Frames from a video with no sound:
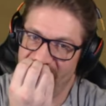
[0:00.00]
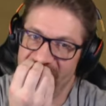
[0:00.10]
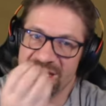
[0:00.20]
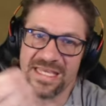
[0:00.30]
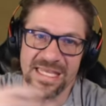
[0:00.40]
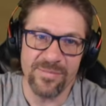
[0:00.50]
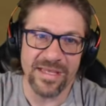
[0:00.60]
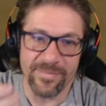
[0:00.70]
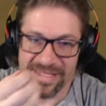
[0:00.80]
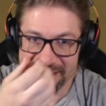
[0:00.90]
The
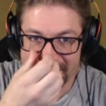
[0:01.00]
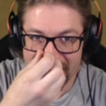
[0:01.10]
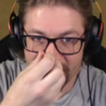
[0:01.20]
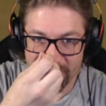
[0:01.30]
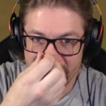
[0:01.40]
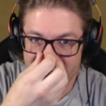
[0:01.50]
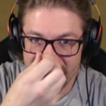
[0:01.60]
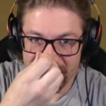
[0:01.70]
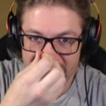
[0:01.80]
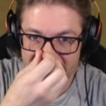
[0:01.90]
gimmick messes up
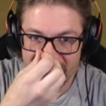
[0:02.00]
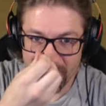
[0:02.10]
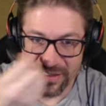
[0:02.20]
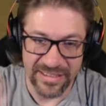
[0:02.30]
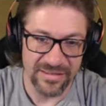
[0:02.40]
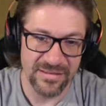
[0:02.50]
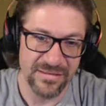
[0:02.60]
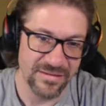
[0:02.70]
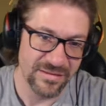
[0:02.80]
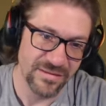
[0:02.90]
with it.
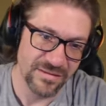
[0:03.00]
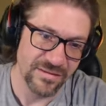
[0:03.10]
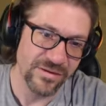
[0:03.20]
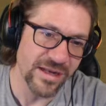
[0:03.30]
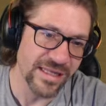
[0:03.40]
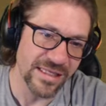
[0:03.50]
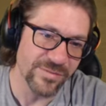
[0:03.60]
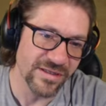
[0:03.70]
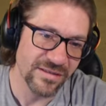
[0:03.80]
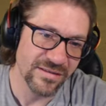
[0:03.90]
Or not
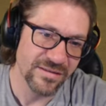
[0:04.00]
gimmick.